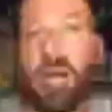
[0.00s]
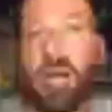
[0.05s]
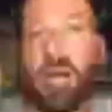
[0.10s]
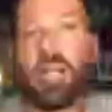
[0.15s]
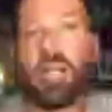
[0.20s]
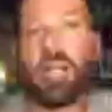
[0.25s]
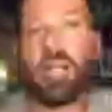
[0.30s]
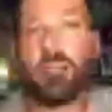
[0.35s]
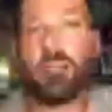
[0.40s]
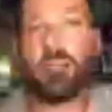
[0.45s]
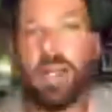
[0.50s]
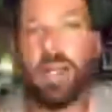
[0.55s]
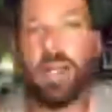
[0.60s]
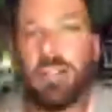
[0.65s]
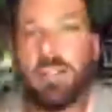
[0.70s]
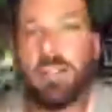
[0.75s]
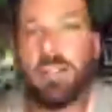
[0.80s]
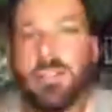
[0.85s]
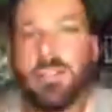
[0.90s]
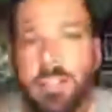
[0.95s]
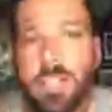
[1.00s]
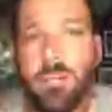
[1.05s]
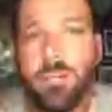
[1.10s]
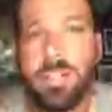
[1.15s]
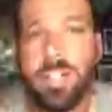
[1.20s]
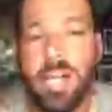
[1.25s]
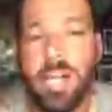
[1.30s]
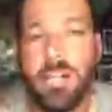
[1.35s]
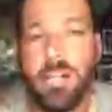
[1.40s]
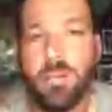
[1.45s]
Chuck? How you doing, man?
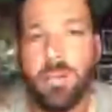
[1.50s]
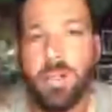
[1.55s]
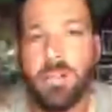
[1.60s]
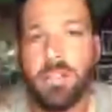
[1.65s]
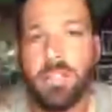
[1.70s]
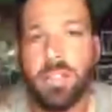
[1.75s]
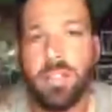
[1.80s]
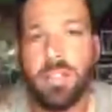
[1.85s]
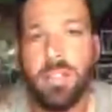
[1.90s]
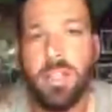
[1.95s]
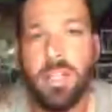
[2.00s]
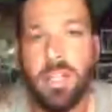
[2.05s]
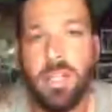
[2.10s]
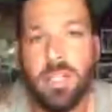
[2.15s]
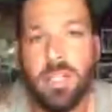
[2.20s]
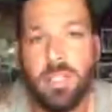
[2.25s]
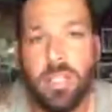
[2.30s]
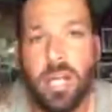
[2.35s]
What's up, Daniel Wilson?